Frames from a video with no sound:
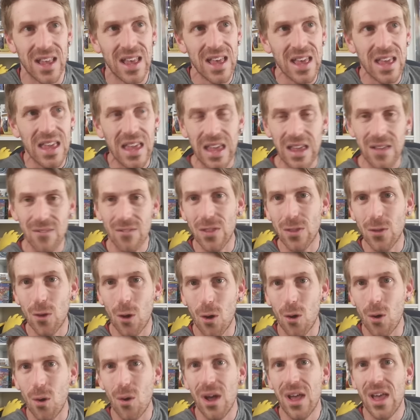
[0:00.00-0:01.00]
even
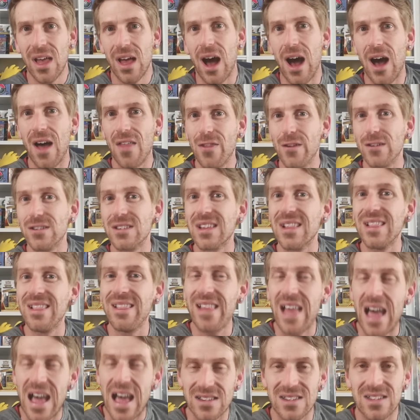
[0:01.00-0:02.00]
though uh, there's
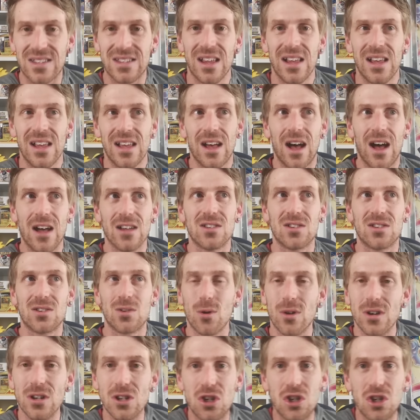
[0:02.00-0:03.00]
less uh,
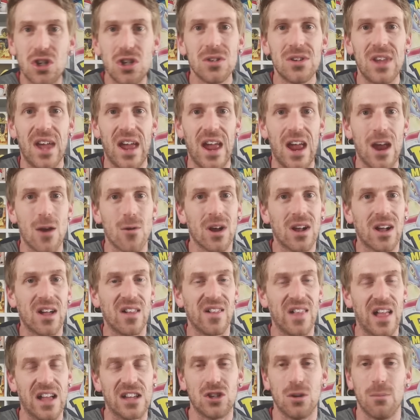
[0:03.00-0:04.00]
Sword and Shield era
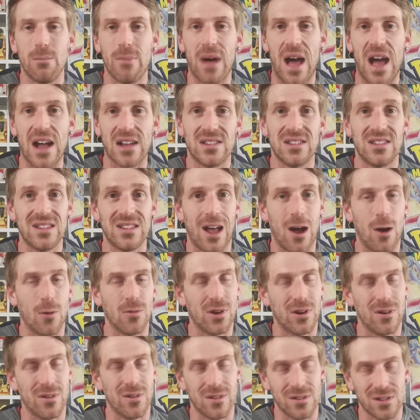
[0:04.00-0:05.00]
collection boxes
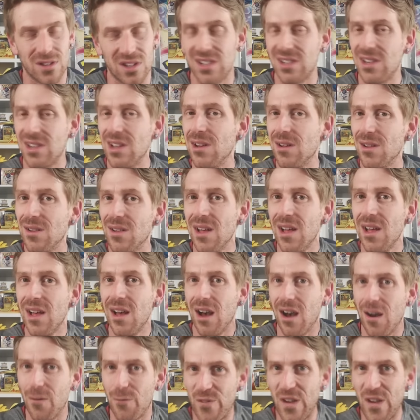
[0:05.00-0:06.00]
out there, there's still
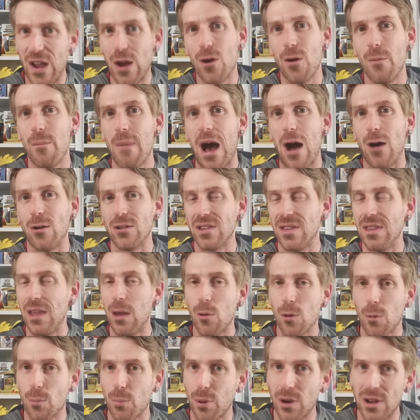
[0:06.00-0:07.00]
a fair amount. And they
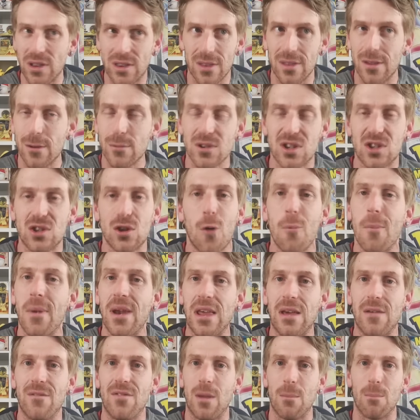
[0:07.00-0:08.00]
were printed, there were so
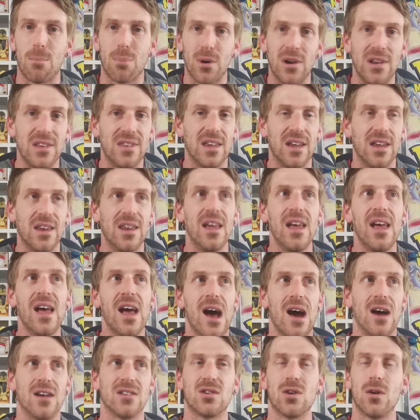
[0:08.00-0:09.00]
many of them printed.
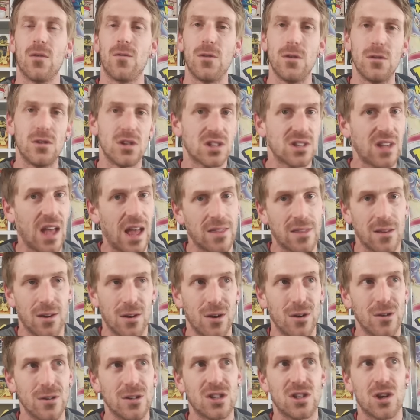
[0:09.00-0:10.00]
Uh, so if you just got the
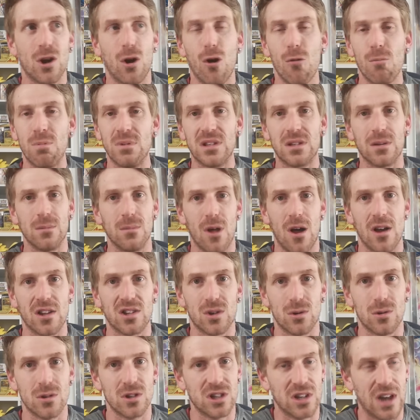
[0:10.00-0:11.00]
urge to open some
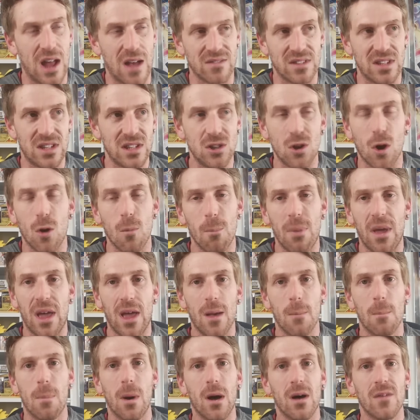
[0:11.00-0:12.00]
Lost Origin, obviously don't
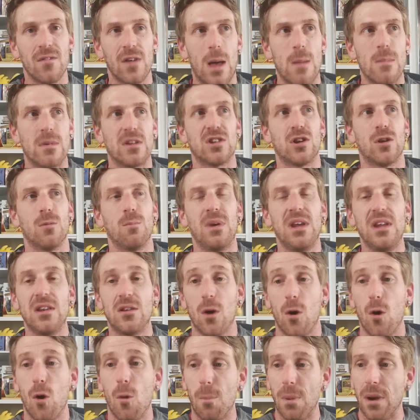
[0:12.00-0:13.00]
pay above MSRP
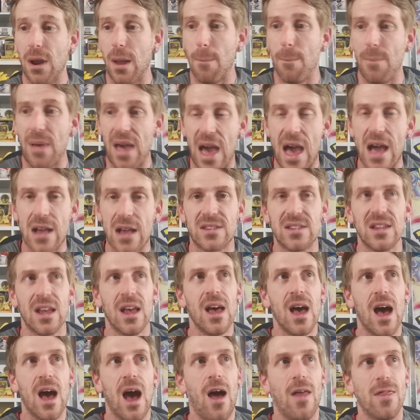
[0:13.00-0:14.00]
to open up packs.
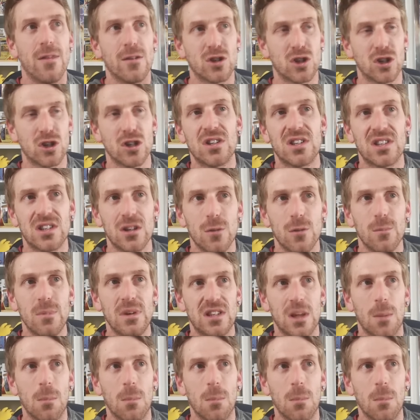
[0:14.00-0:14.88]
Uh, there should still be some